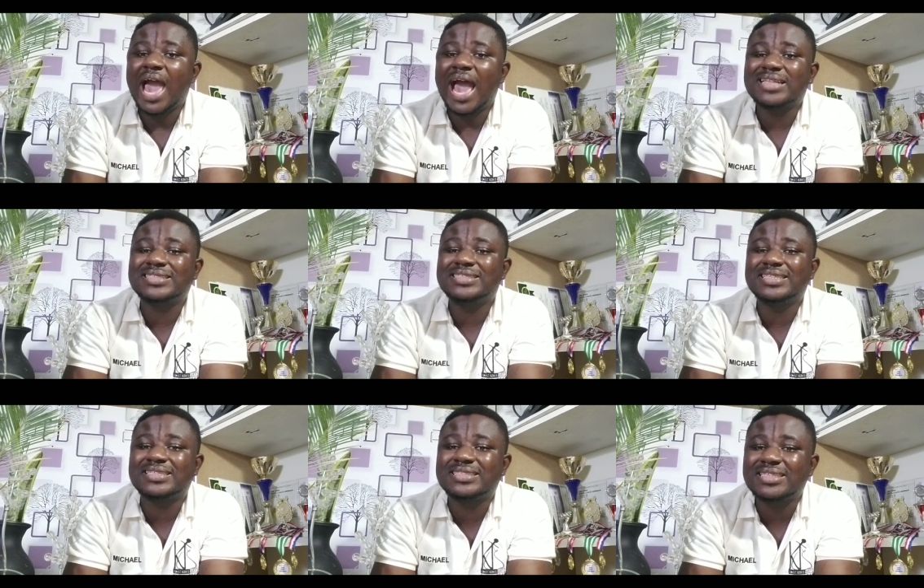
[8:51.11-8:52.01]
at
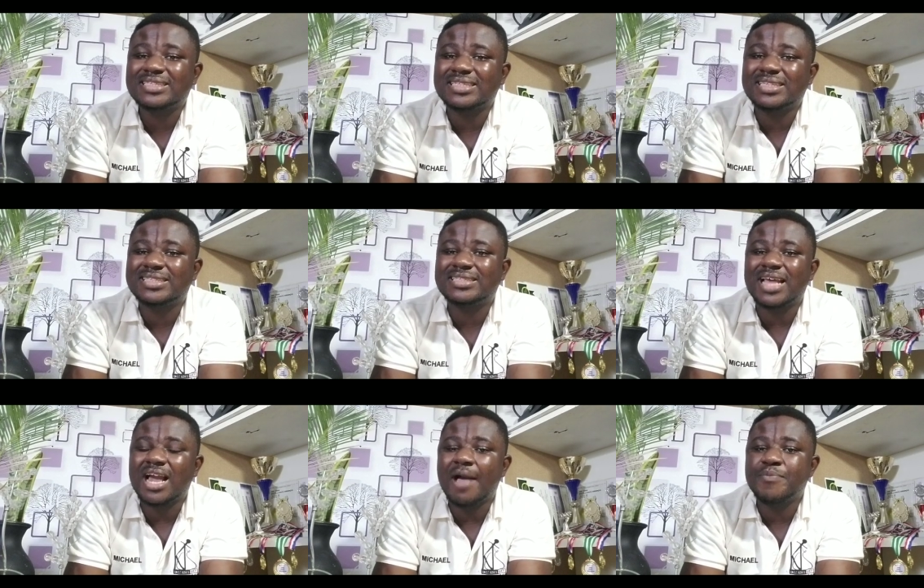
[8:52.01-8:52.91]
decisions
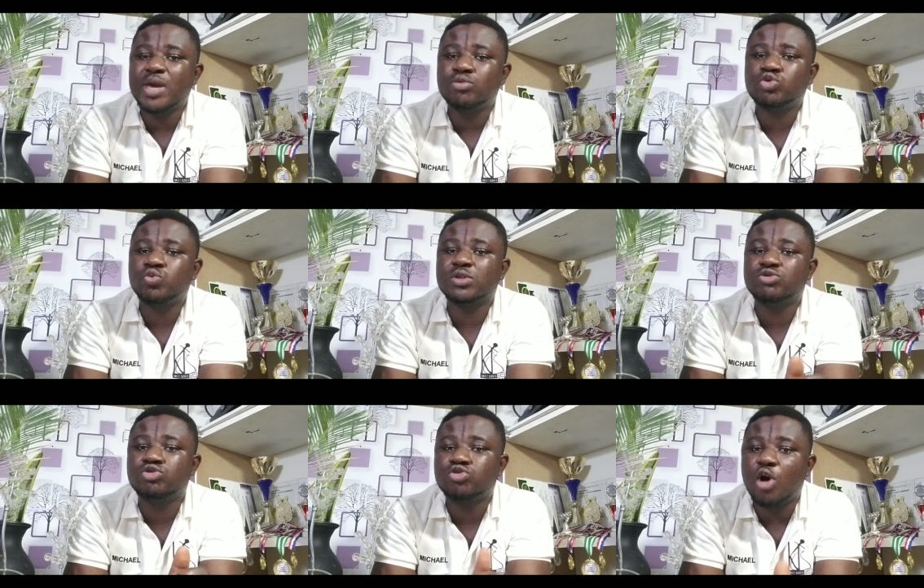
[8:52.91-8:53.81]
that can be able to
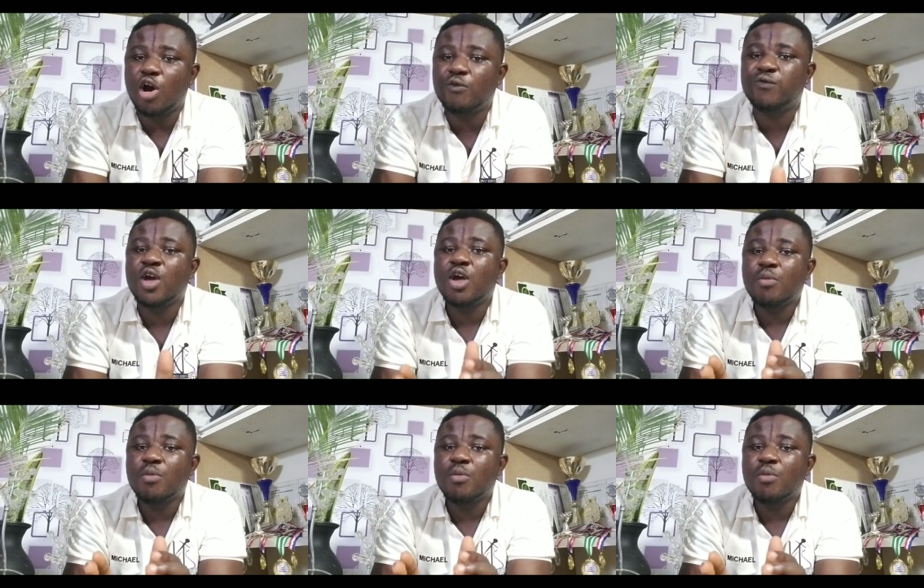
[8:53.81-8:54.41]
resolve